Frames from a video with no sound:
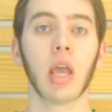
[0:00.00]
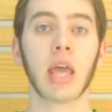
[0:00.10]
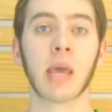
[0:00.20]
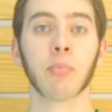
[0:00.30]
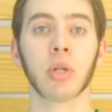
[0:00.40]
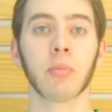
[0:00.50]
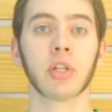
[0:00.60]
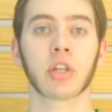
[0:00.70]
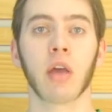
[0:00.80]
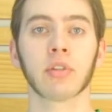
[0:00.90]
And that pretty
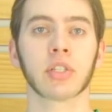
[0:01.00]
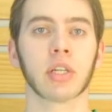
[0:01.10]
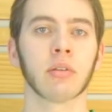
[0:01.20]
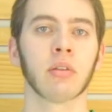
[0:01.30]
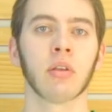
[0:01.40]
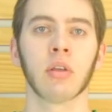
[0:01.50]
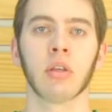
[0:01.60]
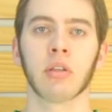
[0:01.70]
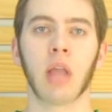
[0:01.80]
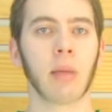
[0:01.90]
much covers it.
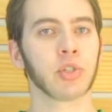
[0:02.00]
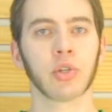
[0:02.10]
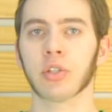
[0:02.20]
I'm sure